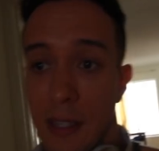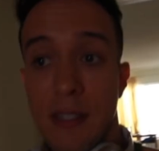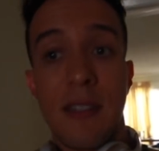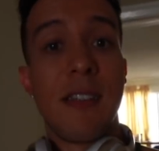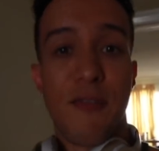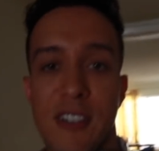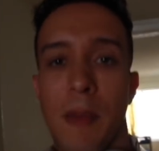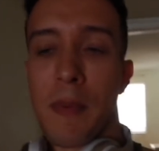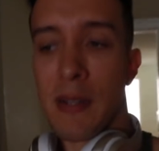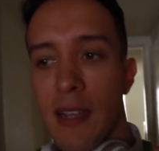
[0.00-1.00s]
the different
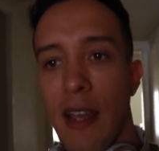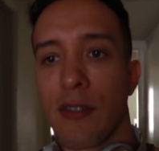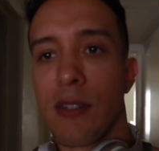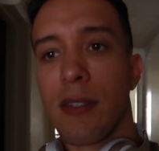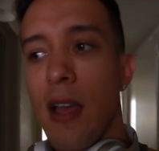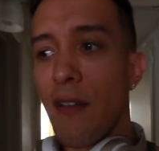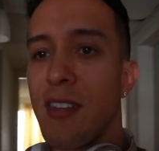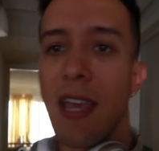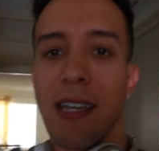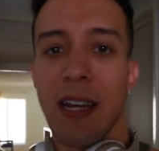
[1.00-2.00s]
supplements I, I've
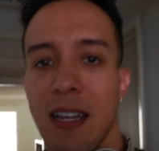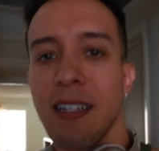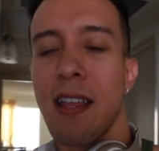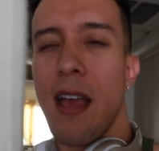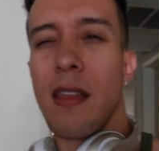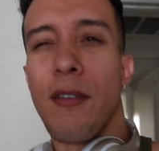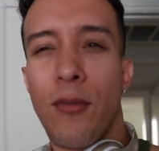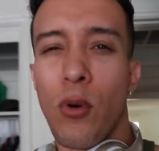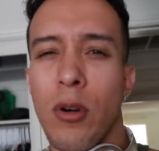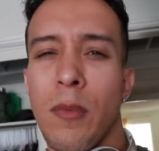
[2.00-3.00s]
taken. I did that in the
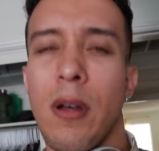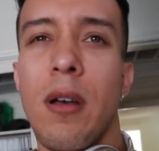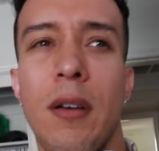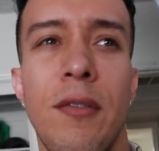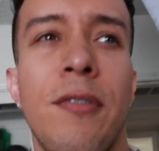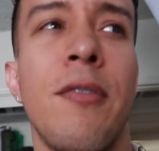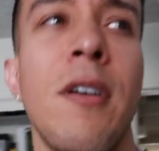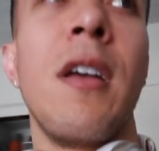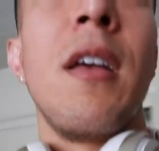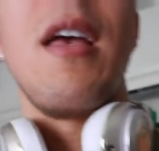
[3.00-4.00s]
form of
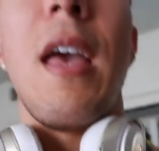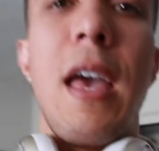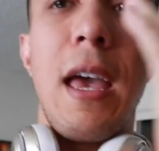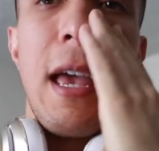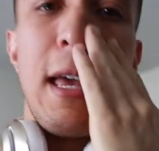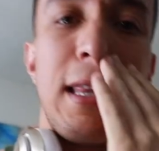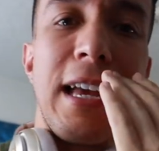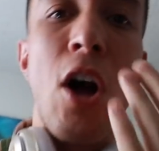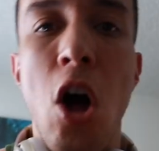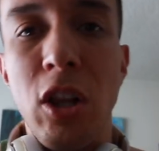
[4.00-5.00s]
a
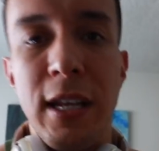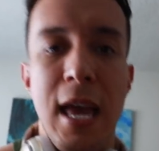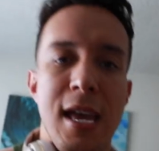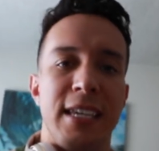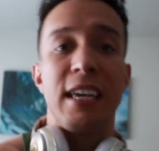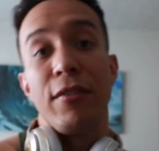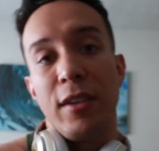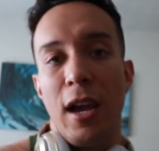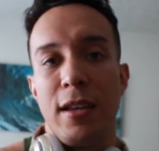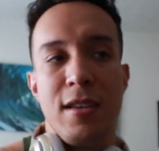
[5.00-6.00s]
like holiday
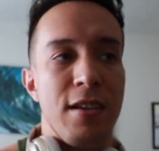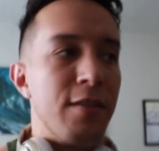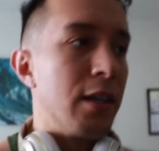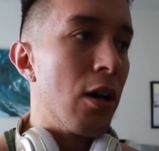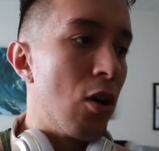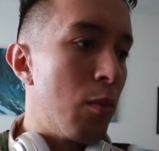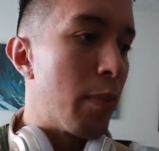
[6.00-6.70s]
gift idea video,